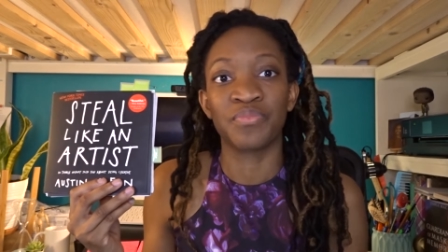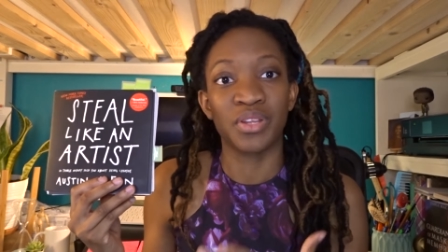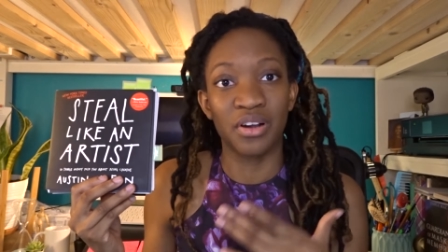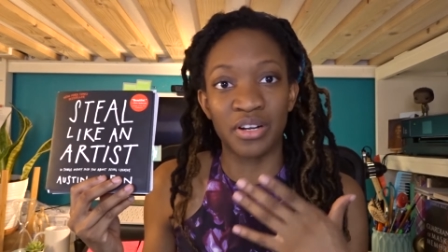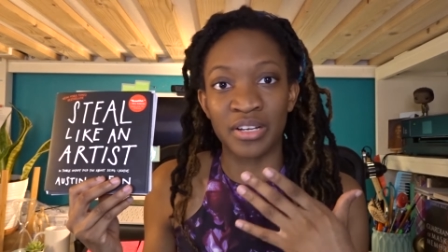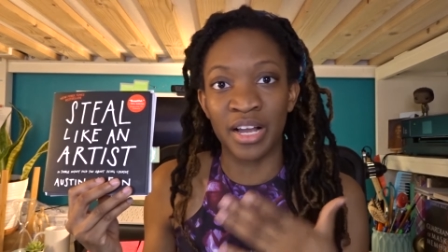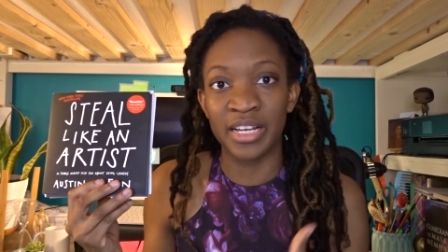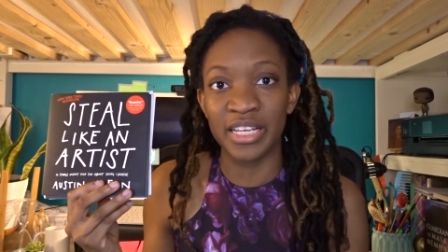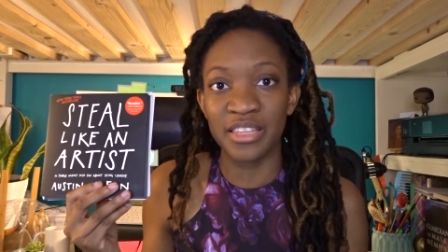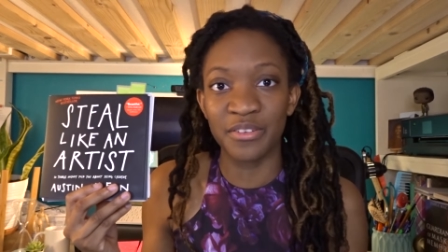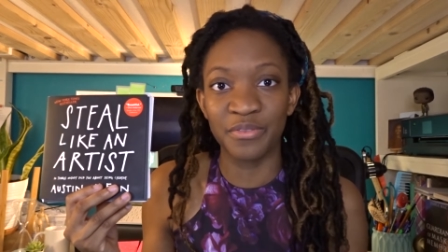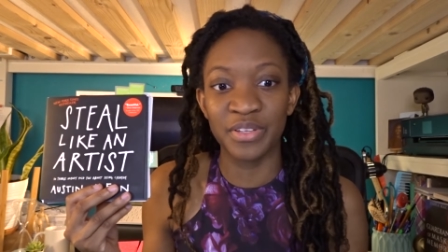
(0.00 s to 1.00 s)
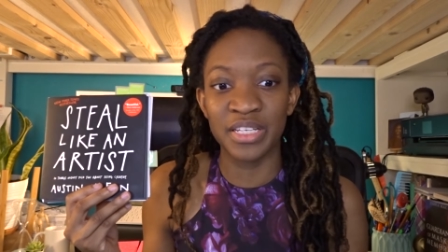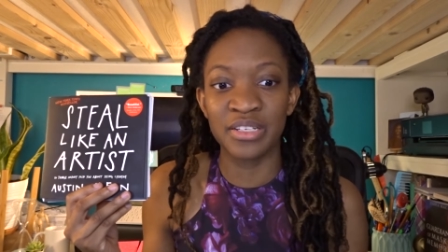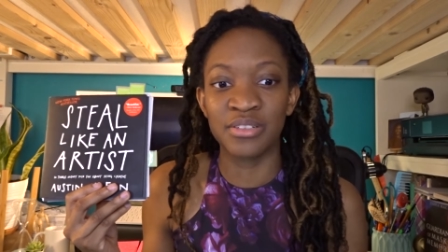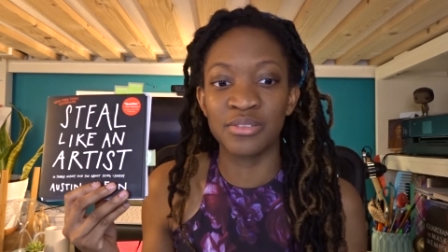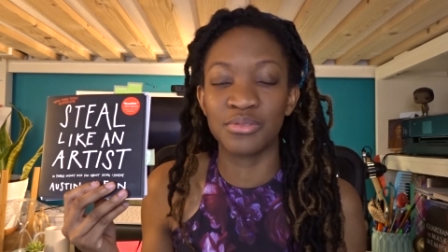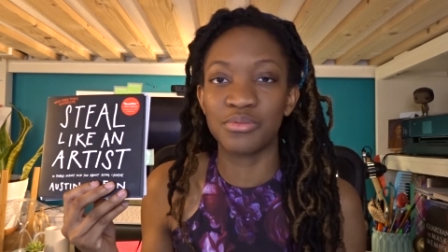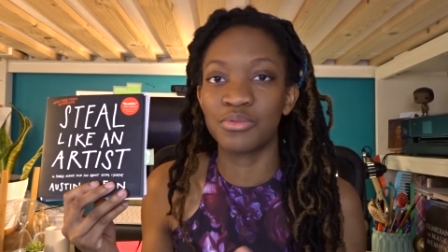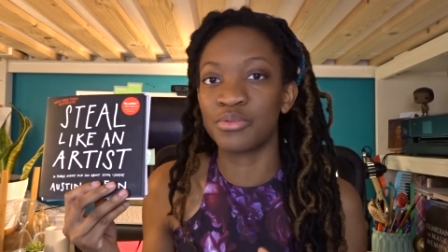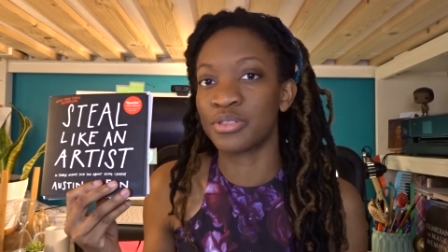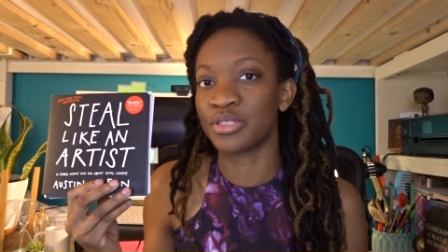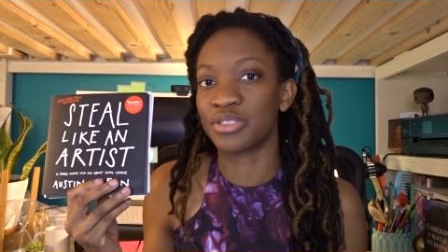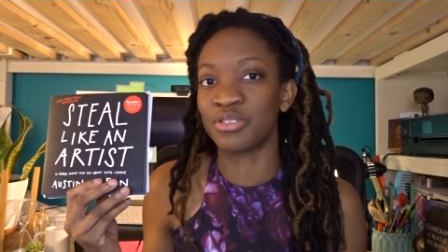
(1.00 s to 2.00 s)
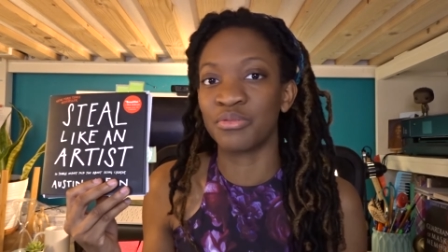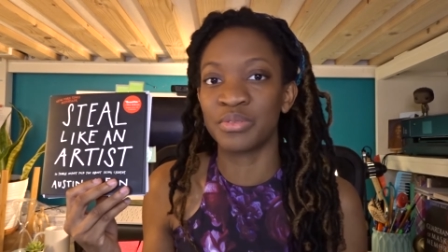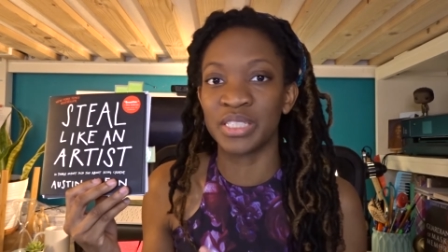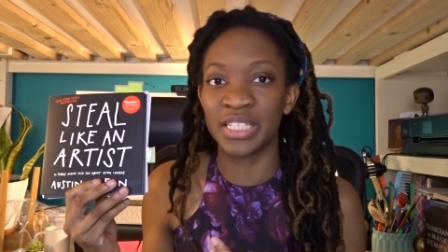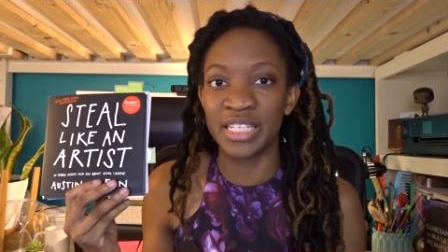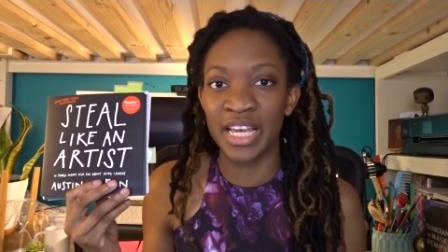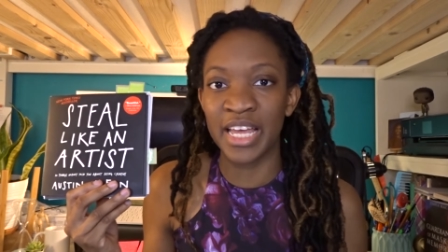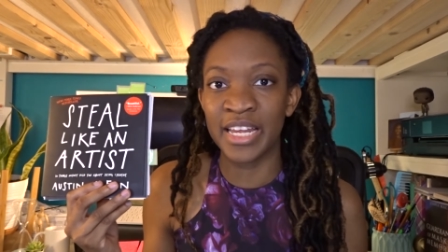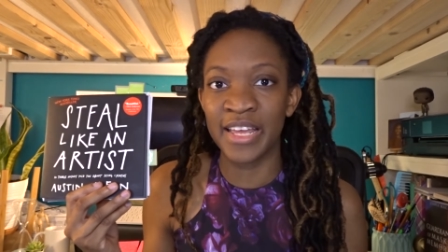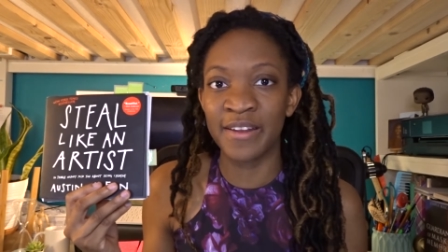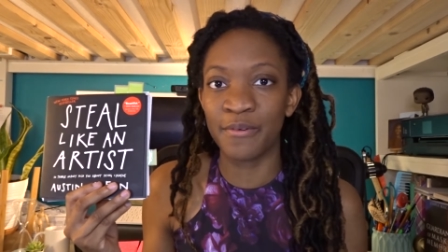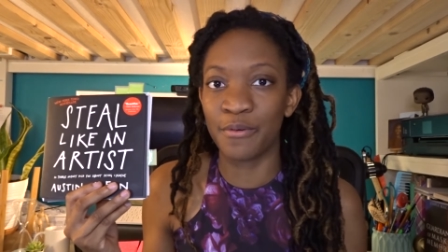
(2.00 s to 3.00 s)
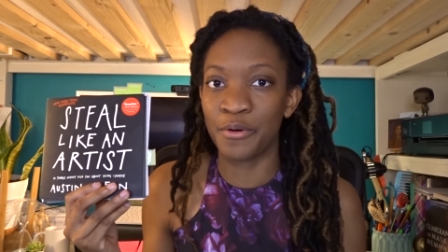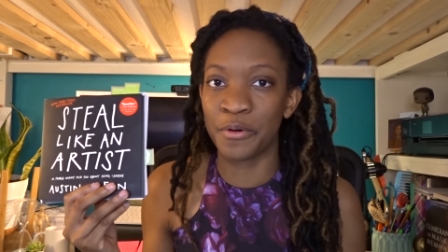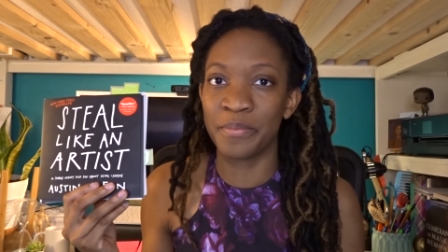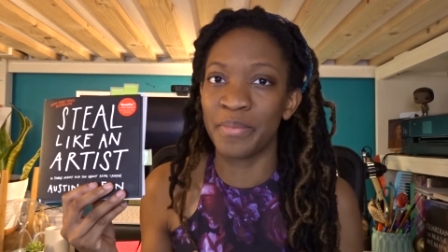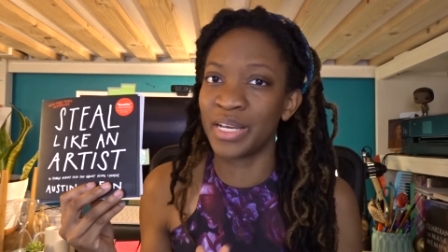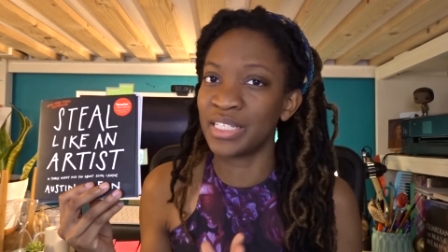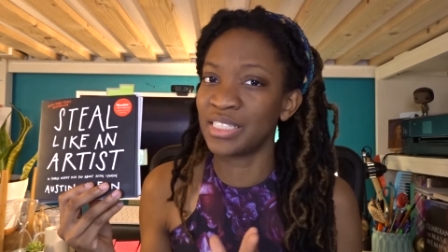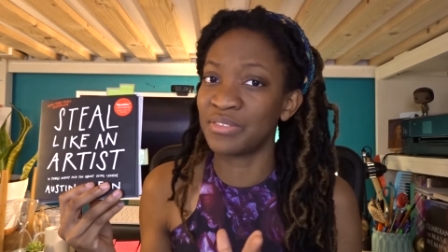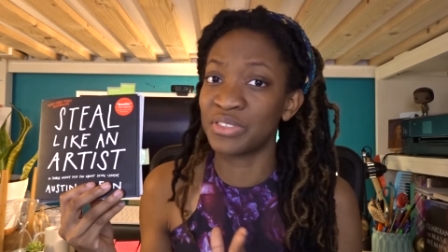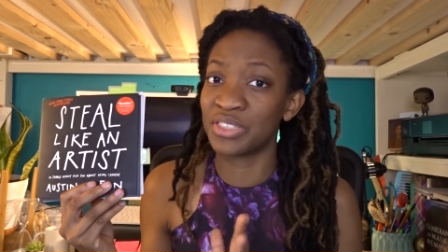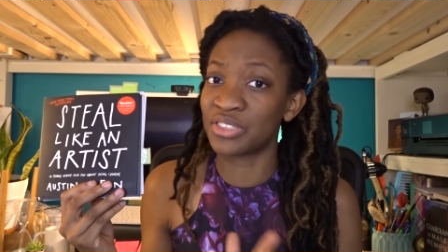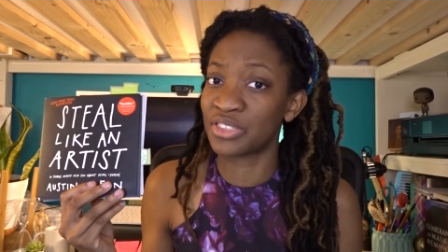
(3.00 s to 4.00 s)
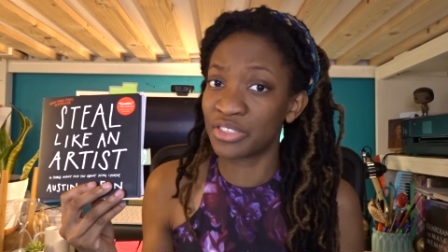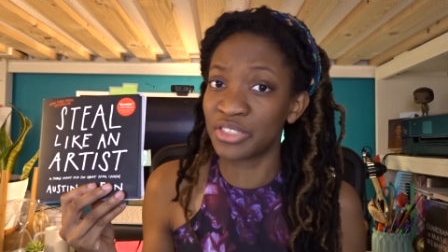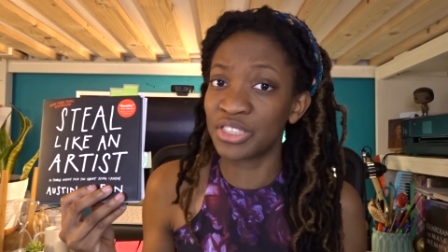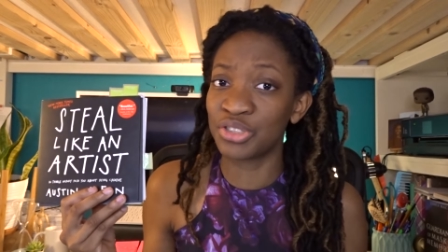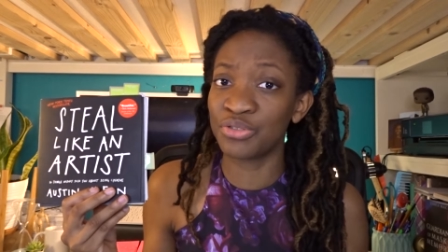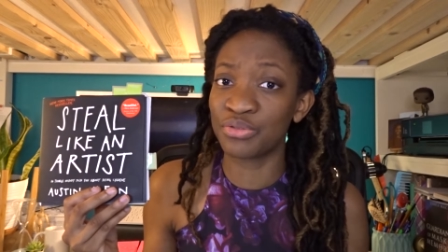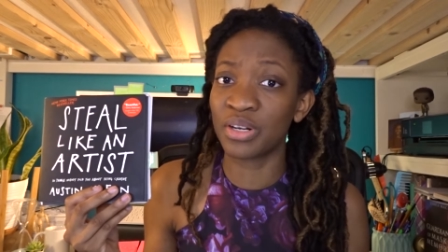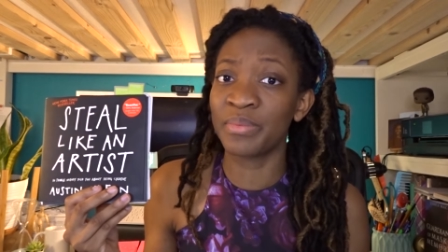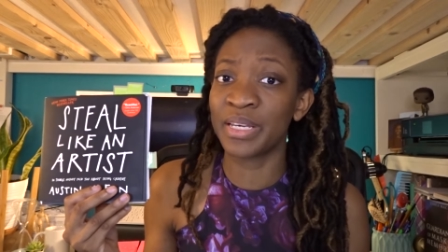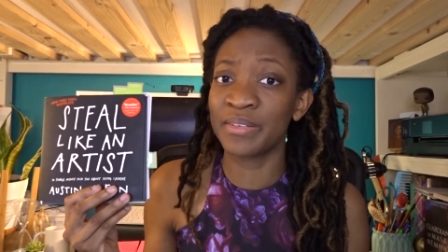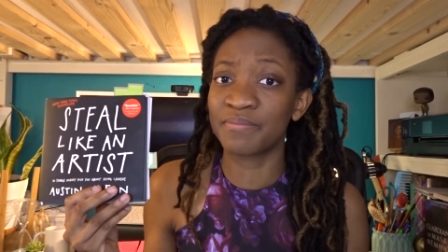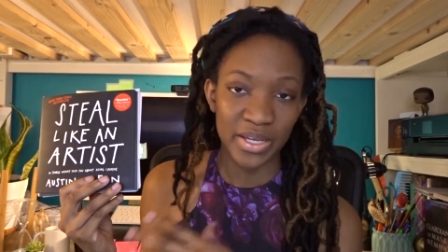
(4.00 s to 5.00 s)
are not in the field or don't really get it or might even discourage you from it.